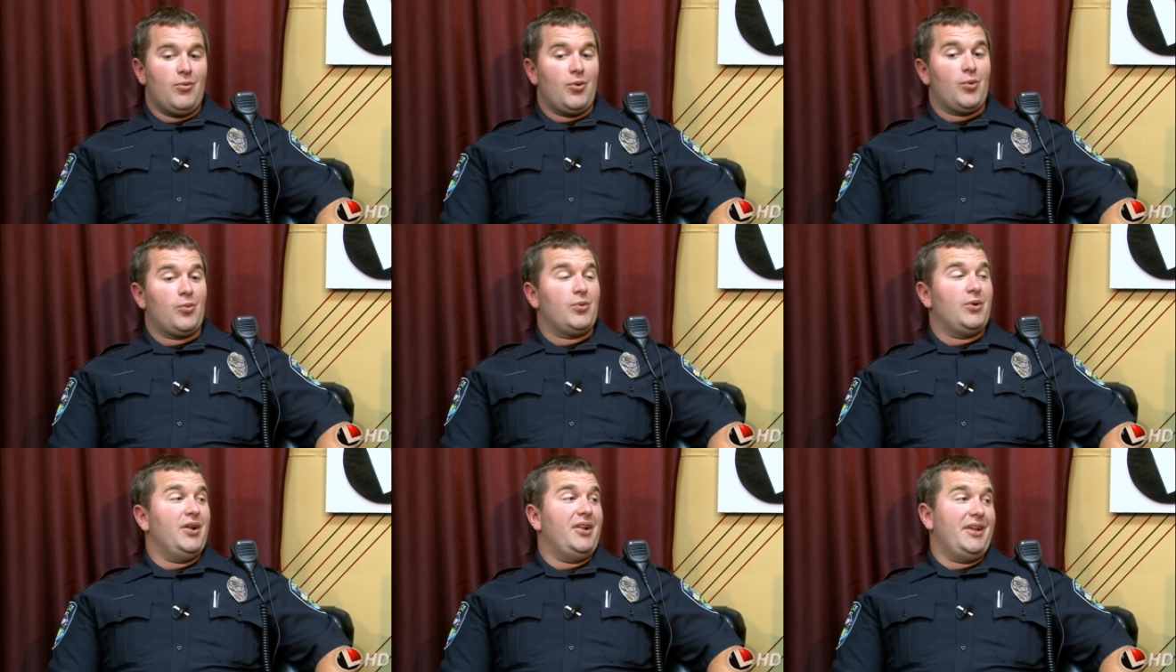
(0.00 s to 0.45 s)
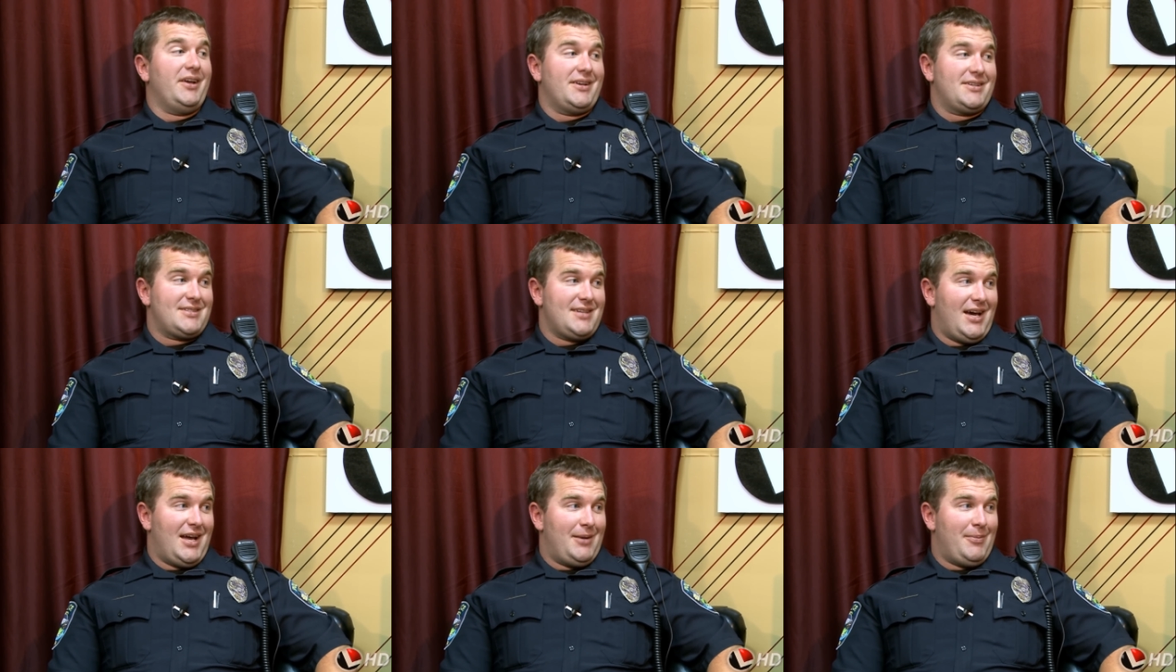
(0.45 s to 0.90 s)
we're really
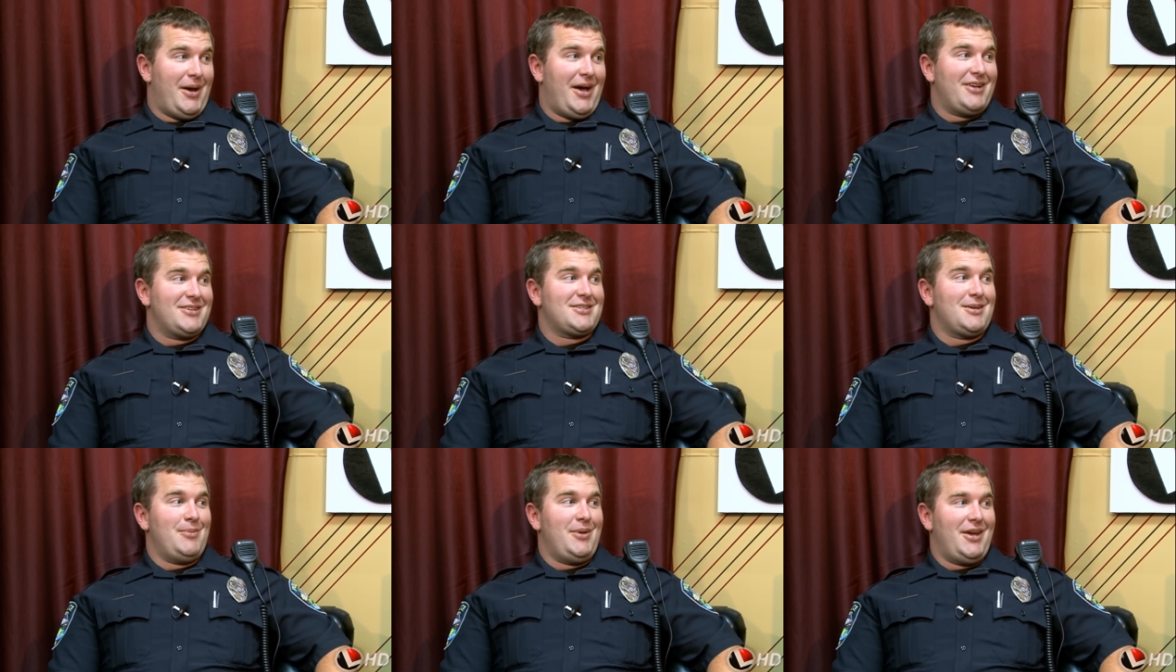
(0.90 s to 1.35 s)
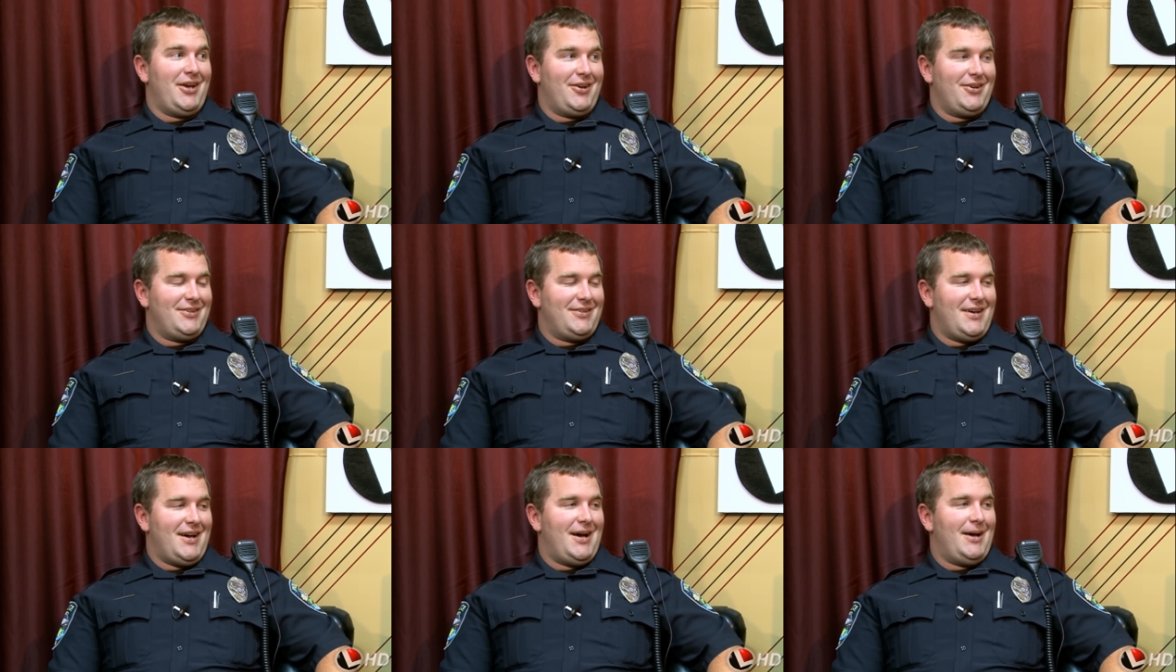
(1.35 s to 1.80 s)
excited about it. It's going to be a
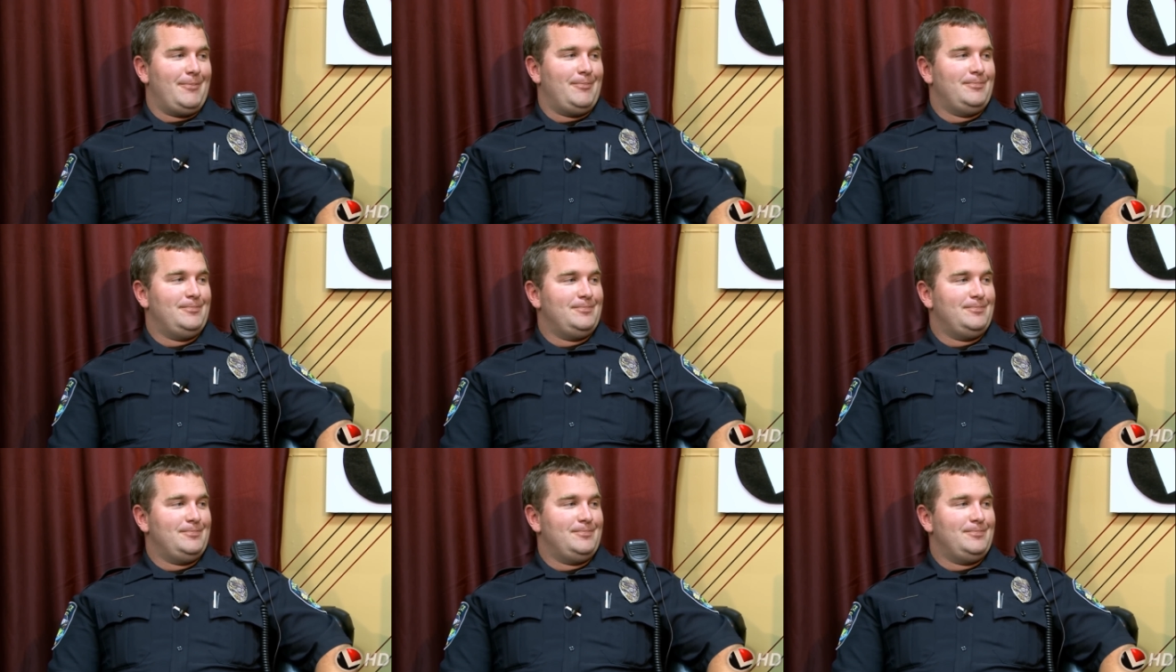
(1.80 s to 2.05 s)
good time.